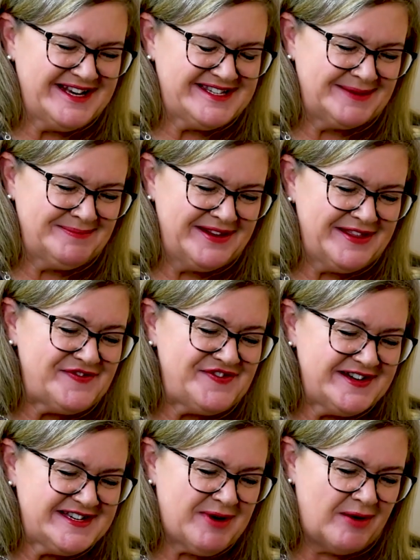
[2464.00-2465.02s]
simply, the
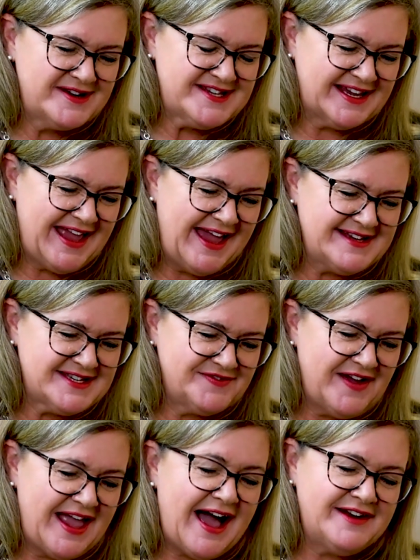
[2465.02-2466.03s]
first one was a case of
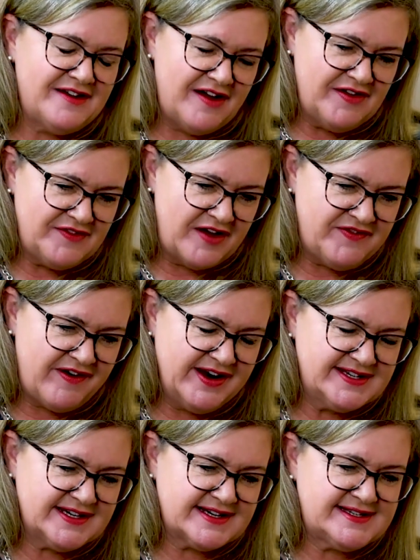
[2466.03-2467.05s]
I had a very
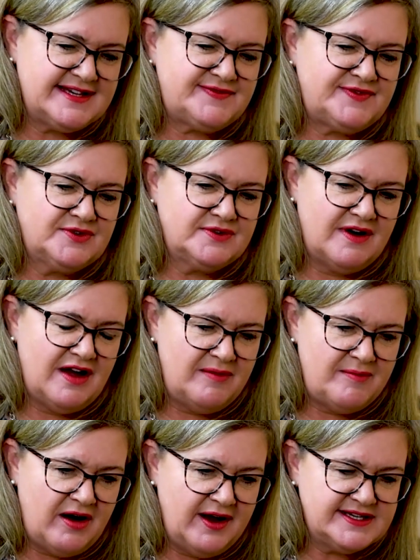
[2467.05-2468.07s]
successful
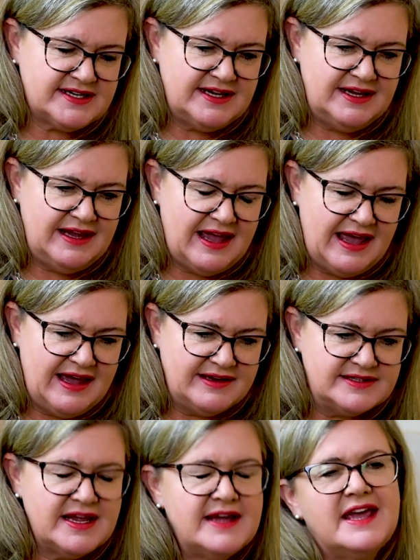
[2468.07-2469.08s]
IT
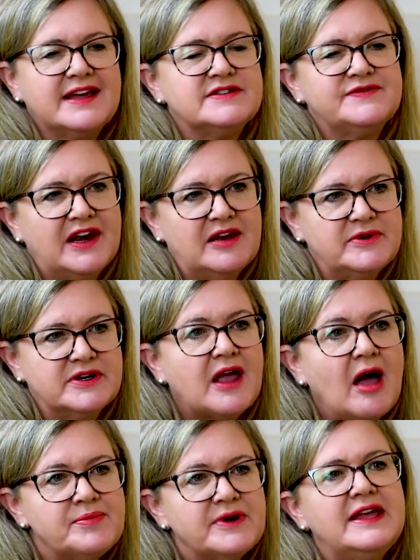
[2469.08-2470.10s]
and tech development
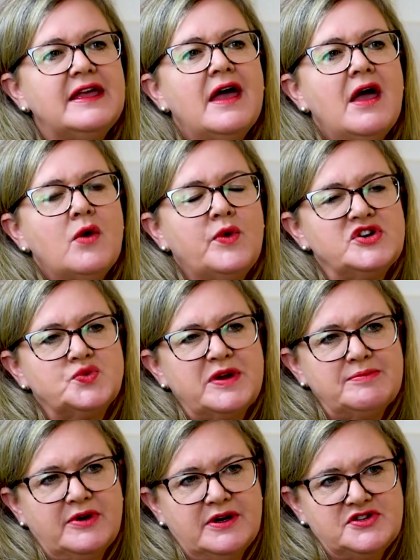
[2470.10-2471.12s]
company, which we
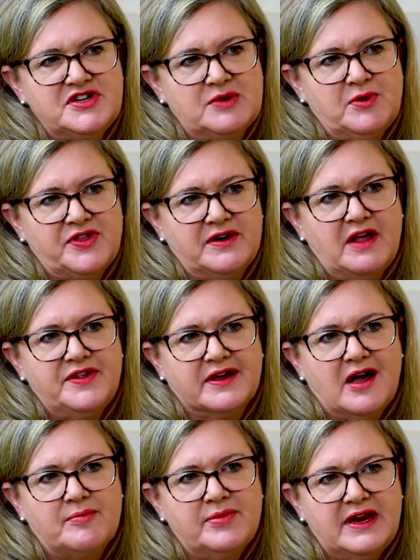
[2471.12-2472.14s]
merged in with another
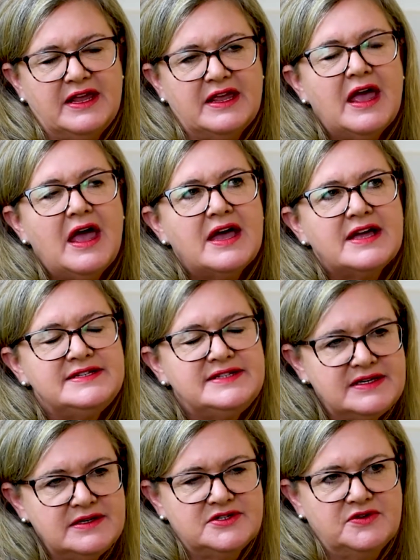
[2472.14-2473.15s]
company.
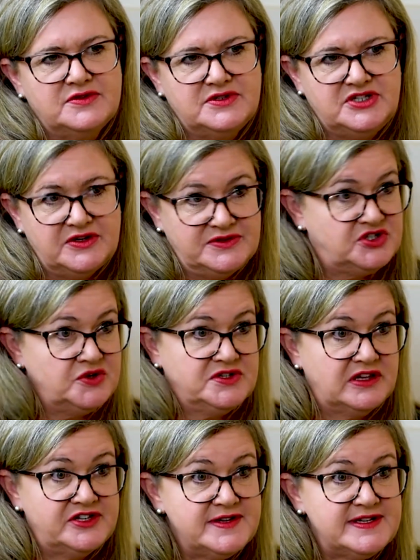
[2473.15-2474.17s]
Didn't do due
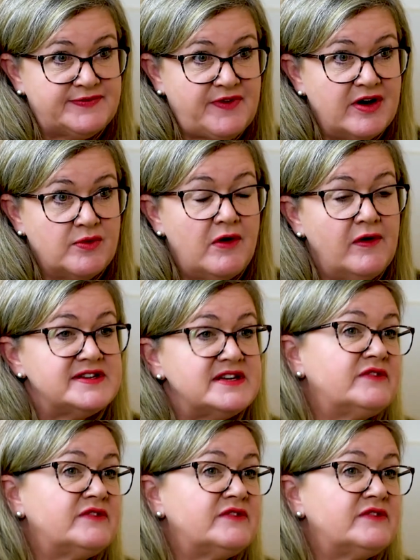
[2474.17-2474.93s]
diligence very well. I didn't even